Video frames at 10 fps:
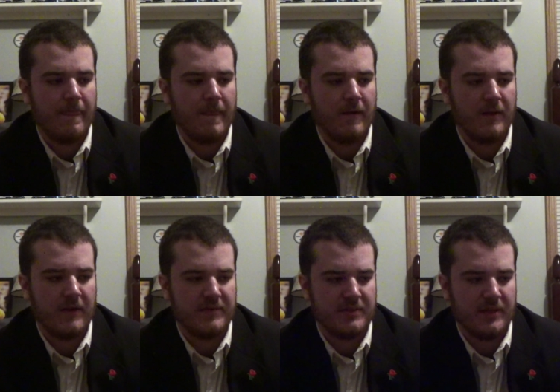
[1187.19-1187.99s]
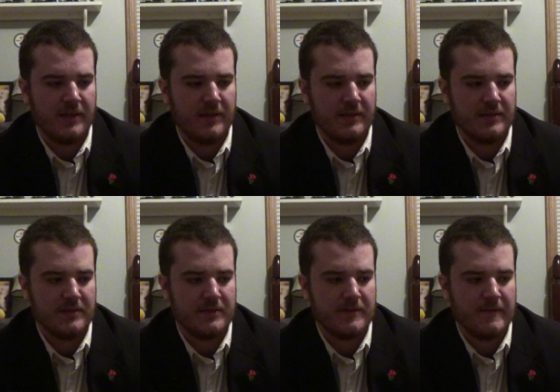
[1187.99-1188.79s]
All I have to say
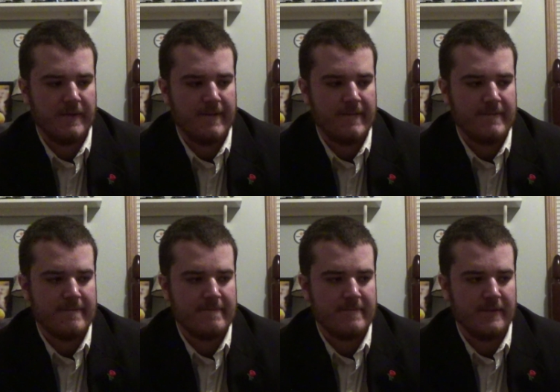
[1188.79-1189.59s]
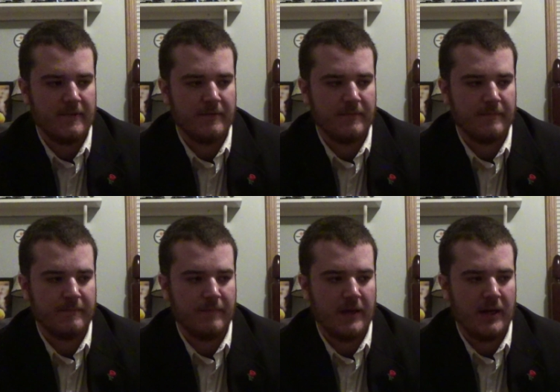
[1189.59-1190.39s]
is, you know,
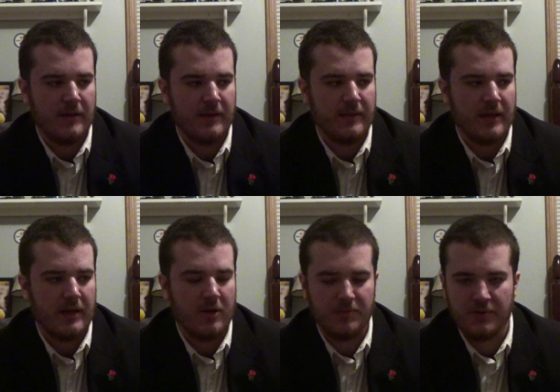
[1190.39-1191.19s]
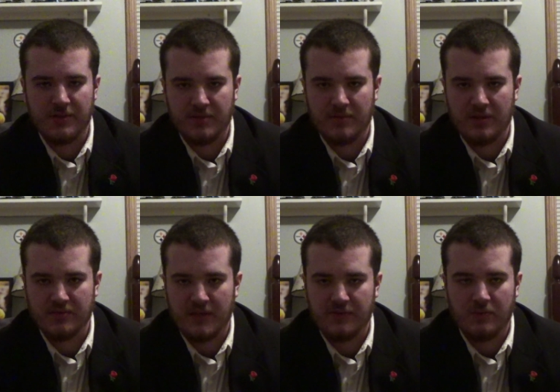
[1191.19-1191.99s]
uh, in the end, I hope there is something
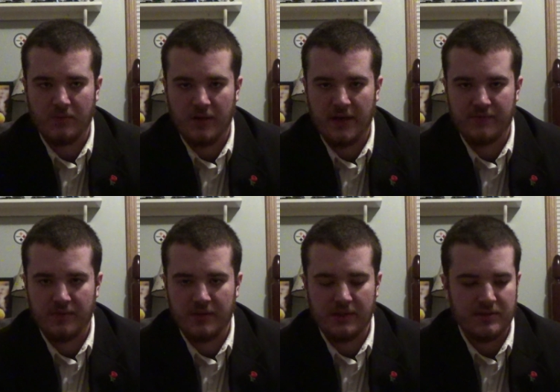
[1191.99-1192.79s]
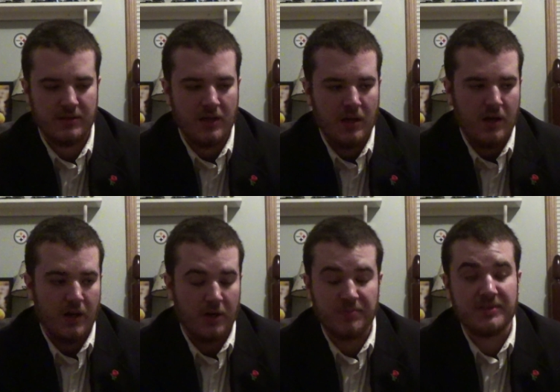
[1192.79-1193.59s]
else after after this.
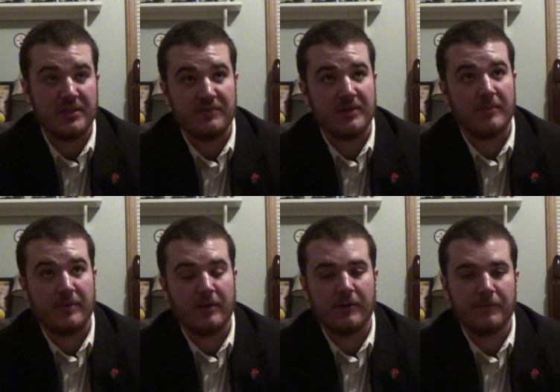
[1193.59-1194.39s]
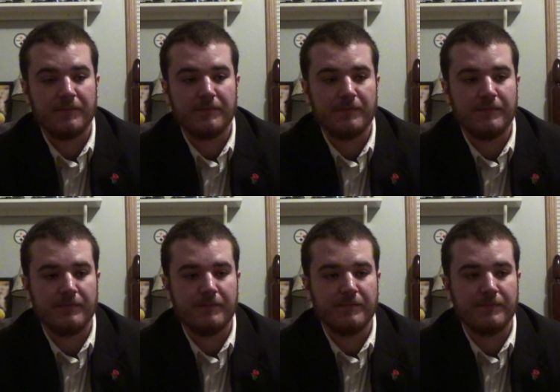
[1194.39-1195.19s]
I hope Steve's up there
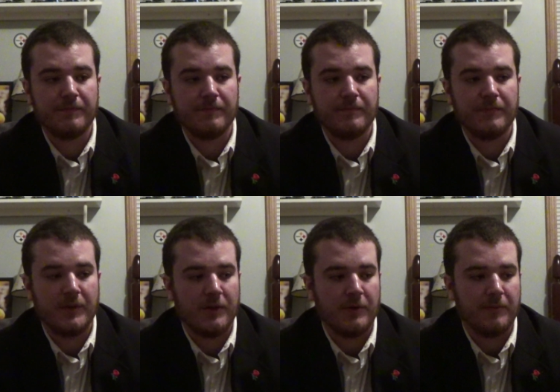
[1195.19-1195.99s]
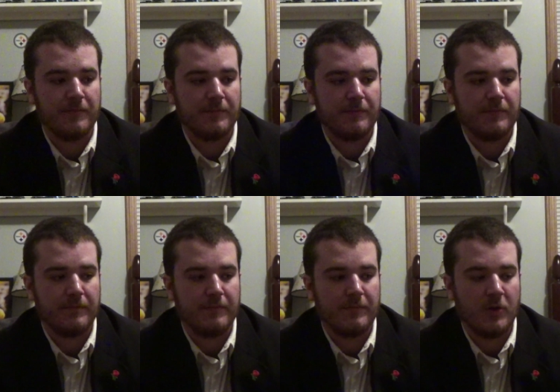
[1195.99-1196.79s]
you know,
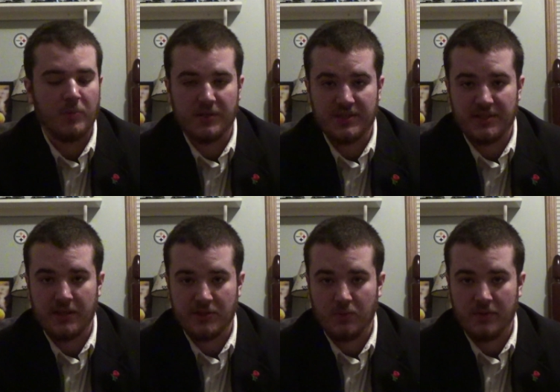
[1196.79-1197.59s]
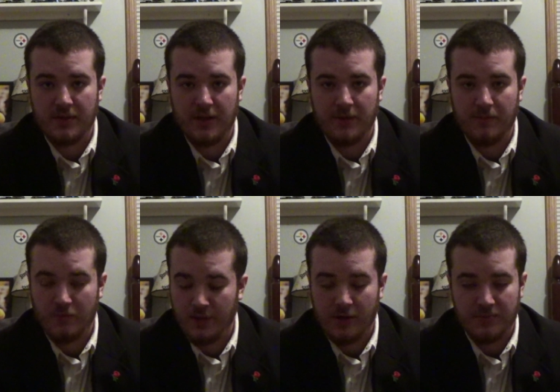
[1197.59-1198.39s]
hoping to see us one day.
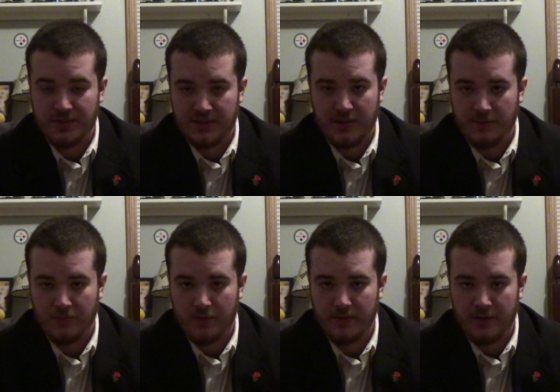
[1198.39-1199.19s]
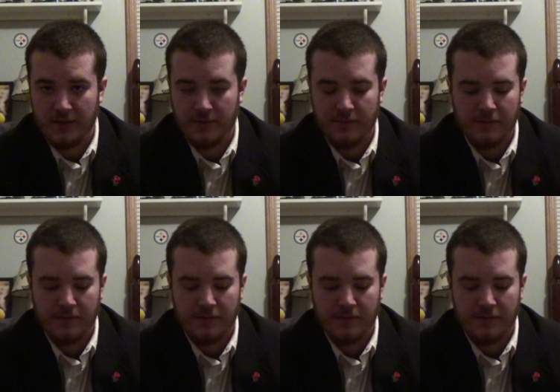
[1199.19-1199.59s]
We hope to see him one day.